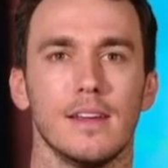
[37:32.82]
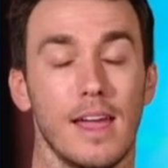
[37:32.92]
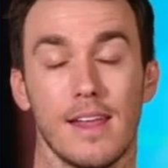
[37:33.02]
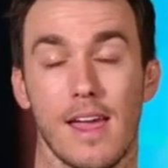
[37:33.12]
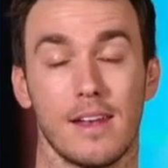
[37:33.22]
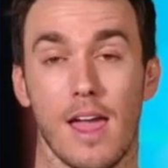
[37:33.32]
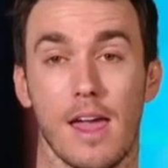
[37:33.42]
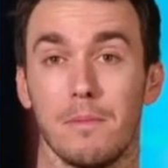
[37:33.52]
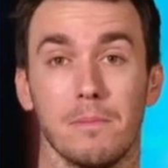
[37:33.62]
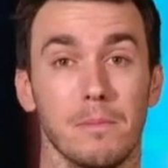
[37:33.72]
and, and,
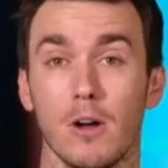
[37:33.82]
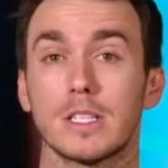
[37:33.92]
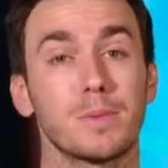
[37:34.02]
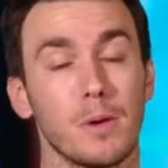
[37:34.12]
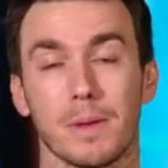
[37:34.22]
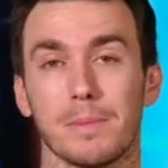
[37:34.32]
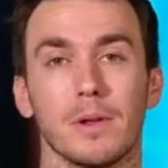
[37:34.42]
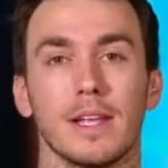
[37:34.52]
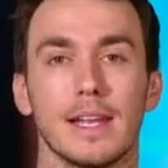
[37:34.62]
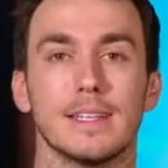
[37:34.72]
and, multiple people
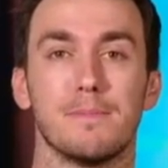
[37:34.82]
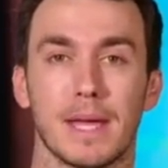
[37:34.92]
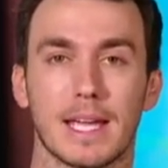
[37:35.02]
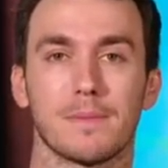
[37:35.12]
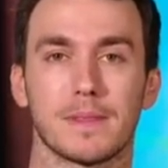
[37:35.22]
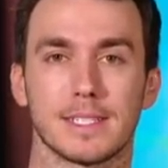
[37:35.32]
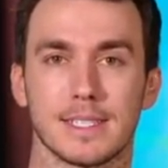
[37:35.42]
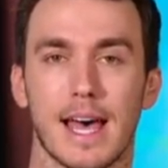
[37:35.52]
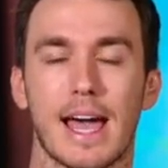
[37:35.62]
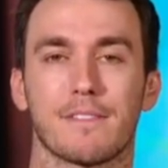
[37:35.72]
needed to pick up the
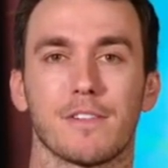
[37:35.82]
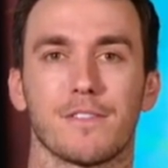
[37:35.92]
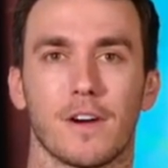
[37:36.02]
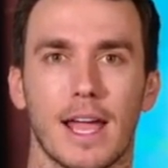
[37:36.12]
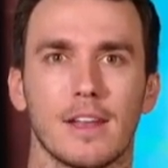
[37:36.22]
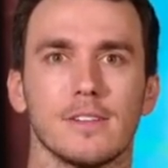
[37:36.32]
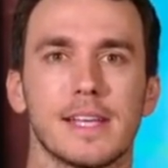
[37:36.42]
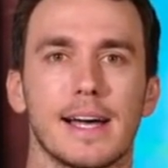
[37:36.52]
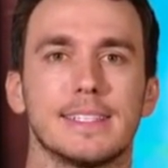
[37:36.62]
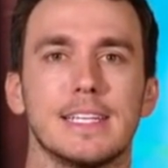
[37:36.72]
slack for Fernando
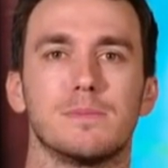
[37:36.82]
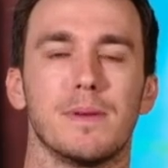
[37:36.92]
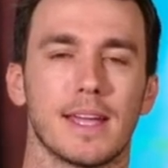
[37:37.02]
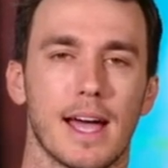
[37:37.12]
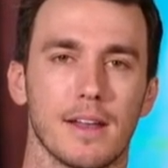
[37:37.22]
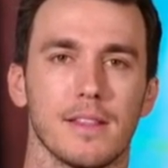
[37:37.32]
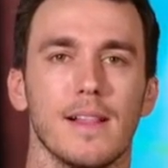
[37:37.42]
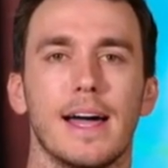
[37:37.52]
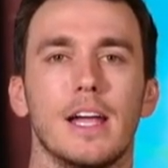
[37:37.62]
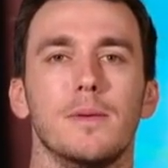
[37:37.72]
Tatis being out of the
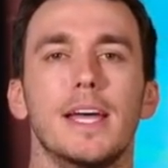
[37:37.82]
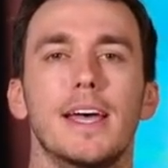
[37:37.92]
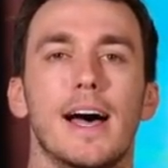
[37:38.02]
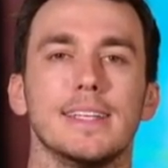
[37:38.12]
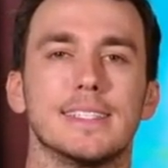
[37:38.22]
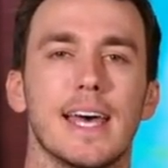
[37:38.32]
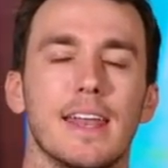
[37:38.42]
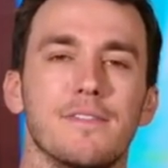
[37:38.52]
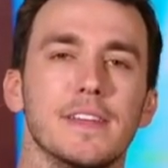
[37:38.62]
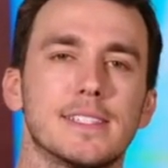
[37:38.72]
lineup. I said
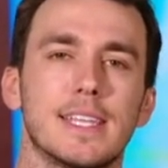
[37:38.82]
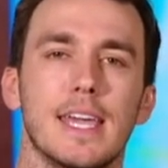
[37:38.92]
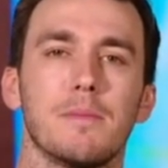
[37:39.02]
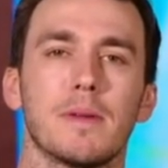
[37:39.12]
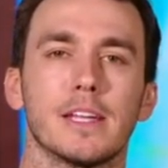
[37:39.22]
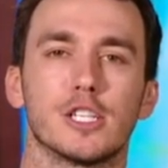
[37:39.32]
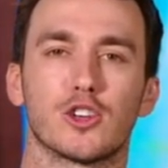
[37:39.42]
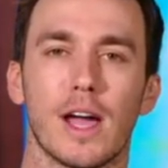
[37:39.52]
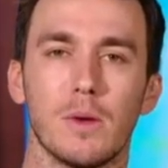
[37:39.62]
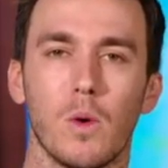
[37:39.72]
if this team can
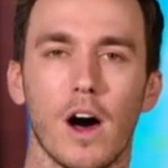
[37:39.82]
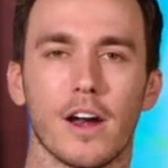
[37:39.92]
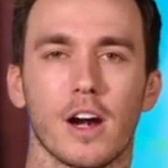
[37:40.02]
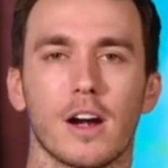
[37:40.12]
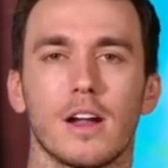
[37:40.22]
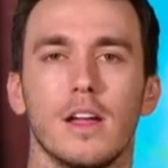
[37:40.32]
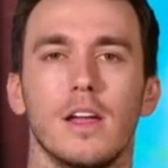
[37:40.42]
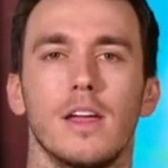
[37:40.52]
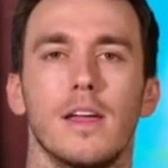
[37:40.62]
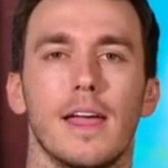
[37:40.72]
tread water
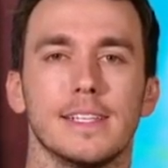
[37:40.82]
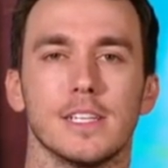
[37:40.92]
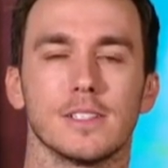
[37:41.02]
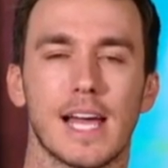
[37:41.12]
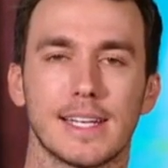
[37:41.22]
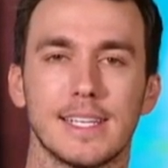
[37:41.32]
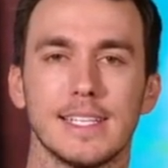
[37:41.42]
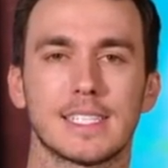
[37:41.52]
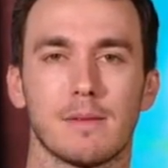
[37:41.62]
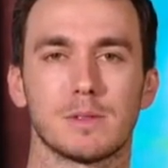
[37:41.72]
until
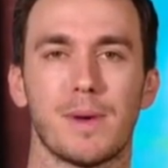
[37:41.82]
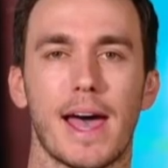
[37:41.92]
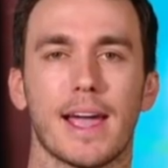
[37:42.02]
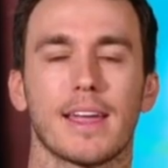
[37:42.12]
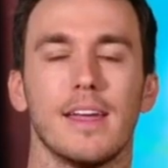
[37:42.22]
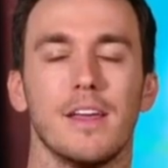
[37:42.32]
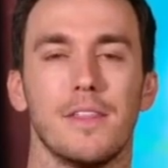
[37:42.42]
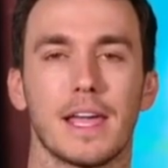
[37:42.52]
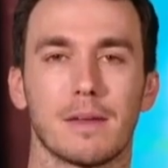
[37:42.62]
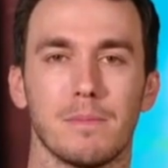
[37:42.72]
Tatis comes back,
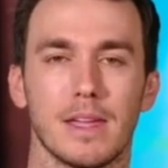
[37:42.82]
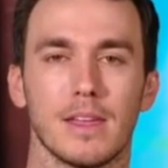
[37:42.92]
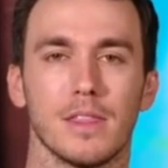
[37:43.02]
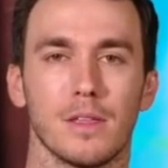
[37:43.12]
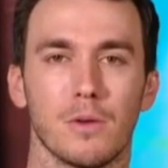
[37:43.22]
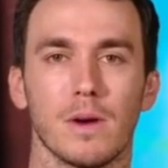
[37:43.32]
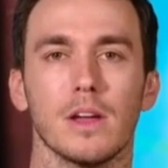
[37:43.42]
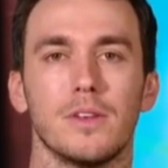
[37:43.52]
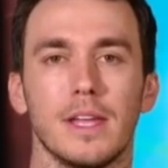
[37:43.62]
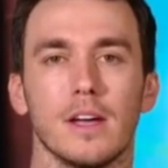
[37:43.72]
they can be the
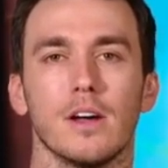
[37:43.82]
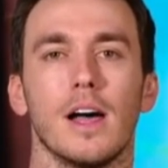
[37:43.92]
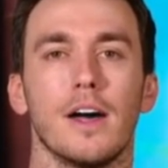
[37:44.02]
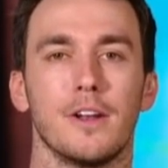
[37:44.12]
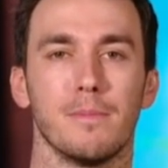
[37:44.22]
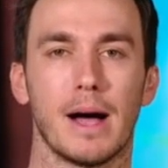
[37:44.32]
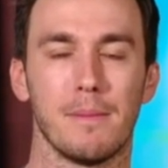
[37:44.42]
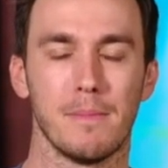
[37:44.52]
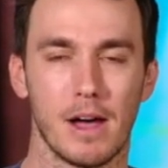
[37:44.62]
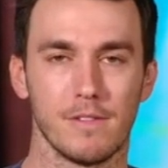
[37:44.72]
real deal under Bob
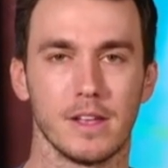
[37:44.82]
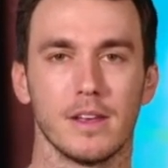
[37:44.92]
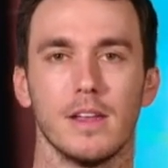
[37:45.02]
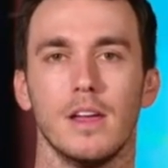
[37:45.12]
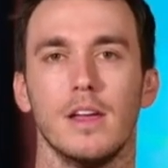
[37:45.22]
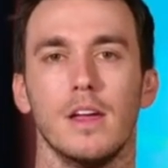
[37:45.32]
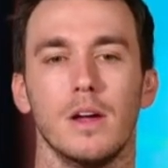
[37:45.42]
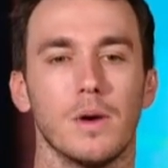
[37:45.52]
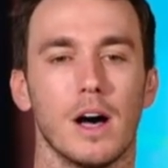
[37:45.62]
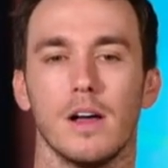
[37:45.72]
Melvin.
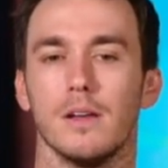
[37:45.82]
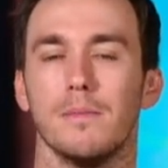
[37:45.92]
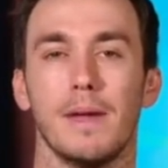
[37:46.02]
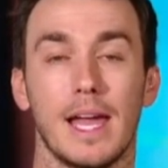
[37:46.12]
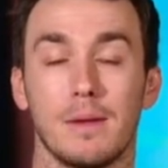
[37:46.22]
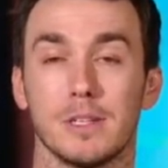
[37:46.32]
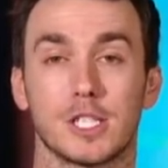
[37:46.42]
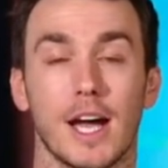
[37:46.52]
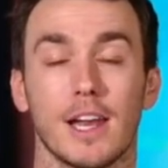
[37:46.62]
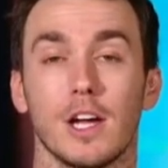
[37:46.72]
Well, Manny
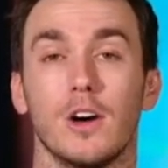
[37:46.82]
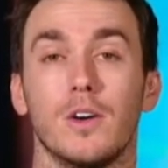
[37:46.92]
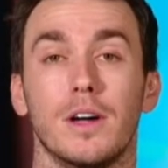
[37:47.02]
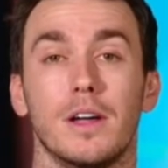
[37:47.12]
Machado